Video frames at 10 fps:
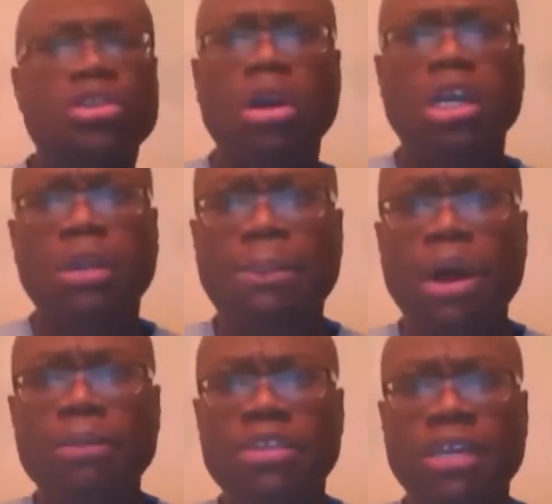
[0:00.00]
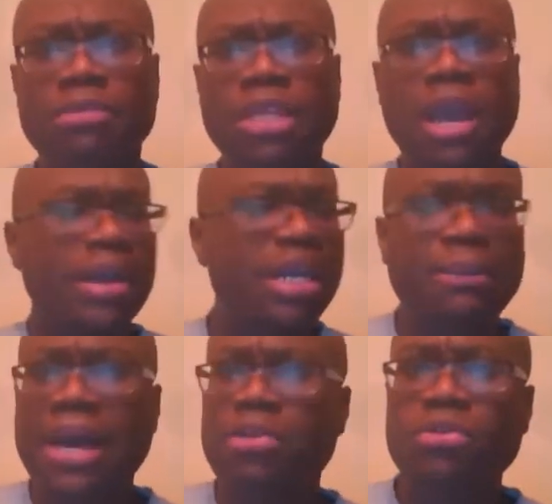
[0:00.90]
to target the bum teams now.
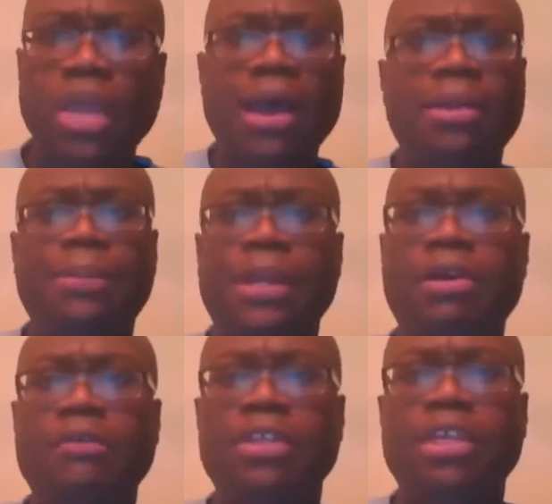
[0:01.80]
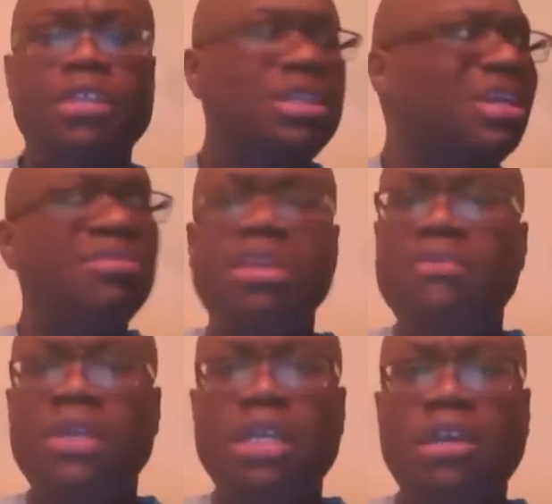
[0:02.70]
Anybody who's out of playoff contention, they don't
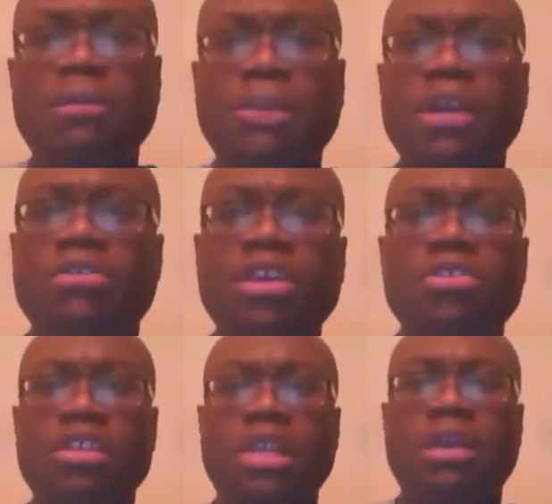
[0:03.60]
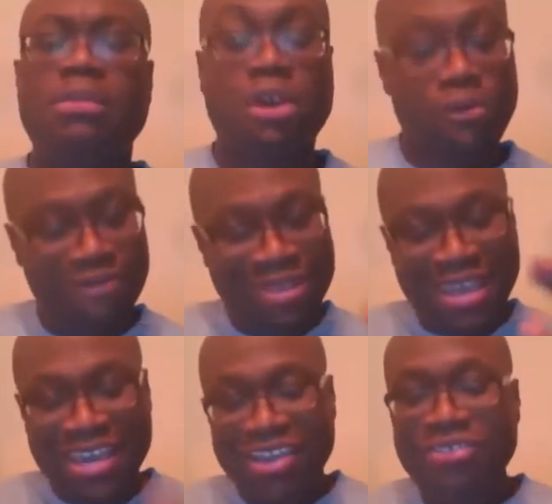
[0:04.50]
even need their players. They'll just let them go.
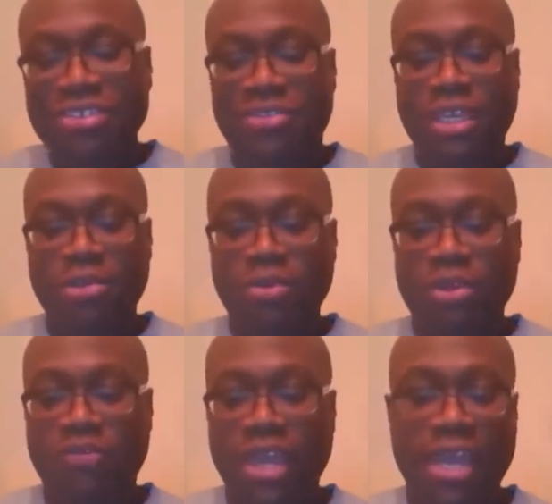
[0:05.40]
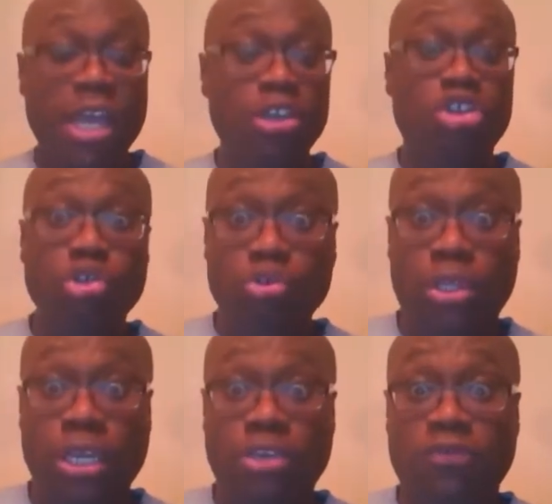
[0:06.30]
Here's the thing with that. Two
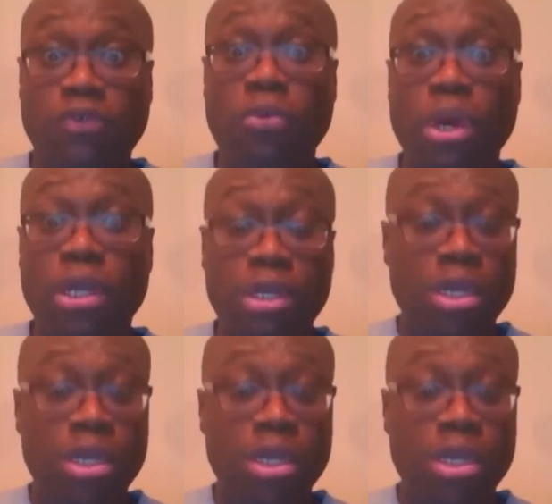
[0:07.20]
things for one.